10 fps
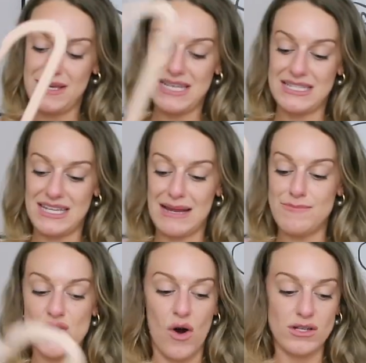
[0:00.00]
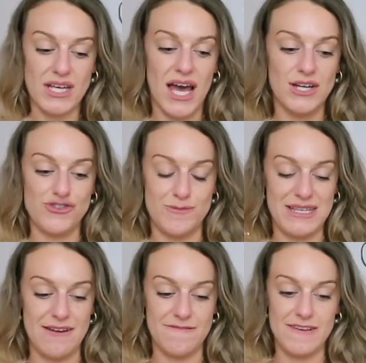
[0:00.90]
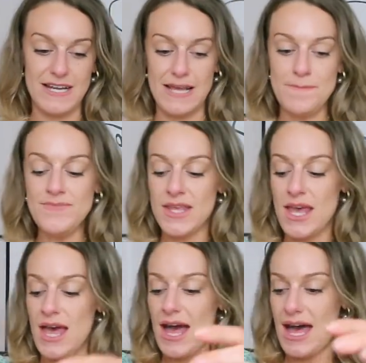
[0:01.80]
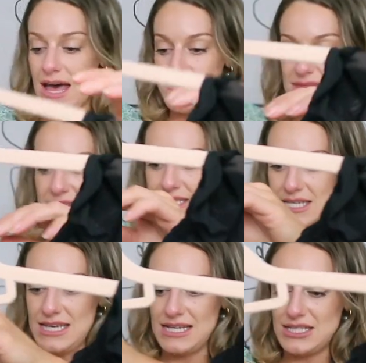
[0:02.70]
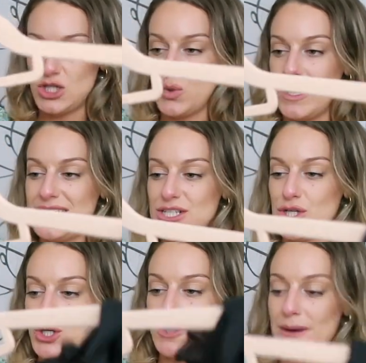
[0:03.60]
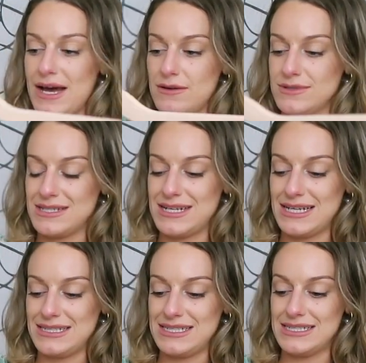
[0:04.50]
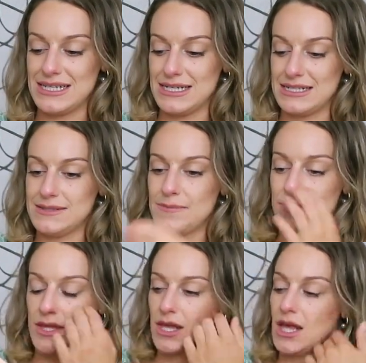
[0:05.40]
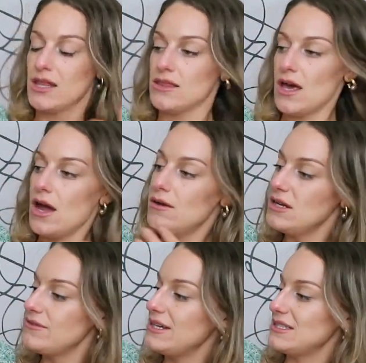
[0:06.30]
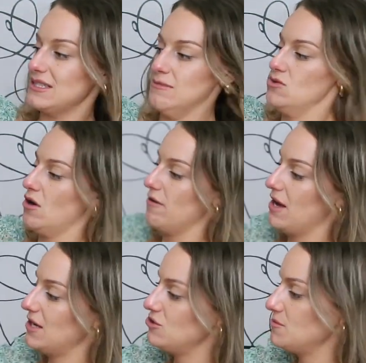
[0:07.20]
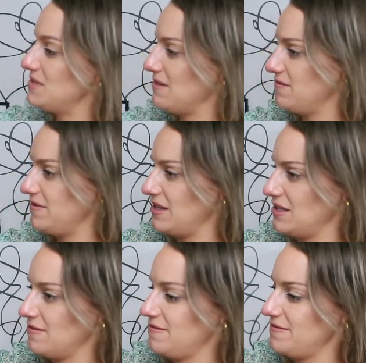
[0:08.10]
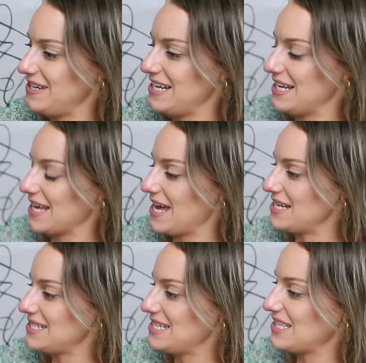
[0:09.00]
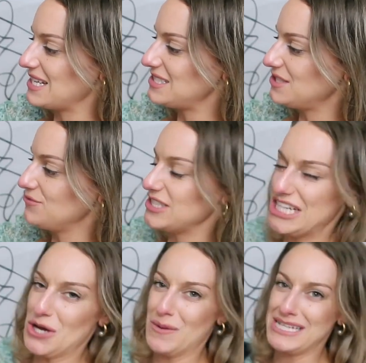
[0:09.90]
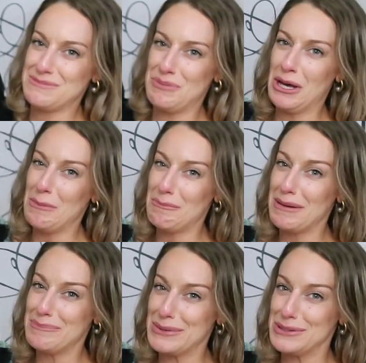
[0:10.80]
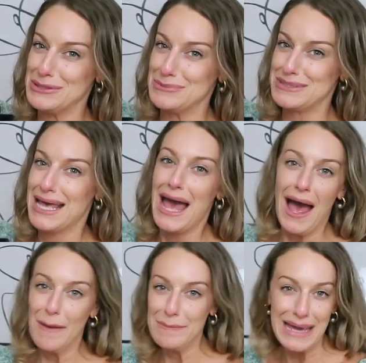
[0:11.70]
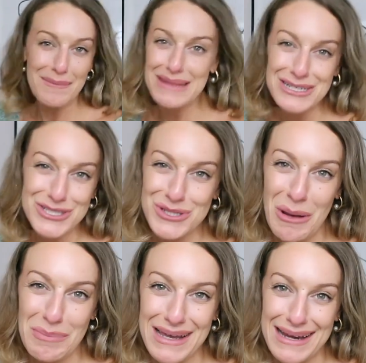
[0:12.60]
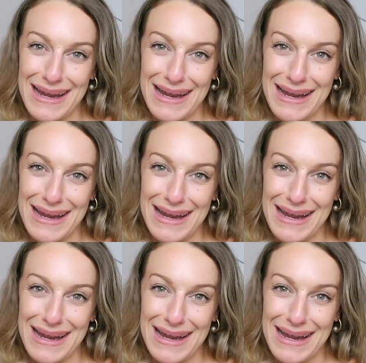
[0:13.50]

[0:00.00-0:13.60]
piece that I'm not 100% feeling. Um, this is £22.99. The only reason I'm not 100% feel, feeling it is I didn't really know where to put my boobs. Maybe they're just not big